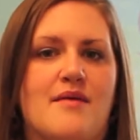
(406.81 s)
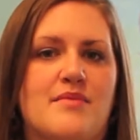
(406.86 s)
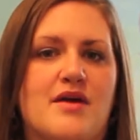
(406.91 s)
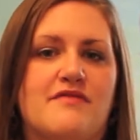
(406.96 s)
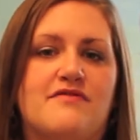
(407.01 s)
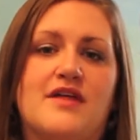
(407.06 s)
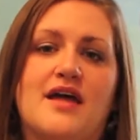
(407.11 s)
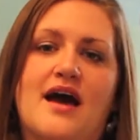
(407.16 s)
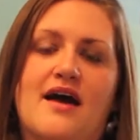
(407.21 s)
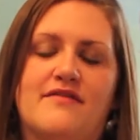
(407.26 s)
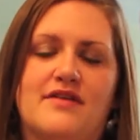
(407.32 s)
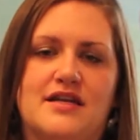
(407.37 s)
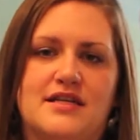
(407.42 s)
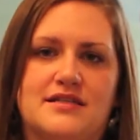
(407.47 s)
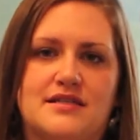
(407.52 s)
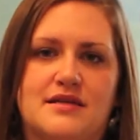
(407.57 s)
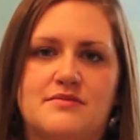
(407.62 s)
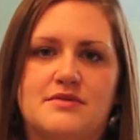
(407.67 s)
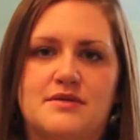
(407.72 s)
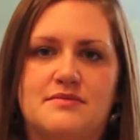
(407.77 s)
if they have any
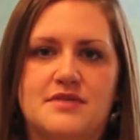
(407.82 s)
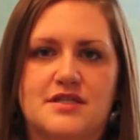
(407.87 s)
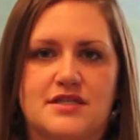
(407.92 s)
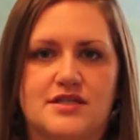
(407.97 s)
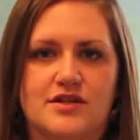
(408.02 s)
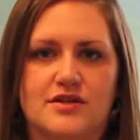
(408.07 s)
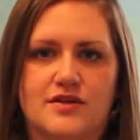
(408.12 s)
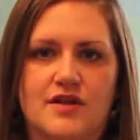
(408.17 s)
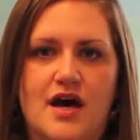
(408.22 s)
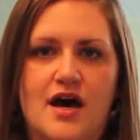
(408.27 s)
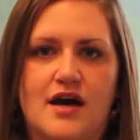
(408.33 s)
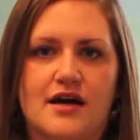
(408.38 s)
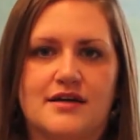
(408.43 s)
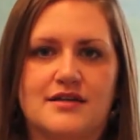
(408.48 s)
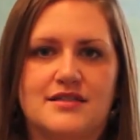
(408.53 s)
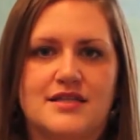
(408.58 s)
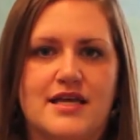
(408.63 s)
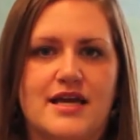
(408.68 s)
symptoms in their lungs,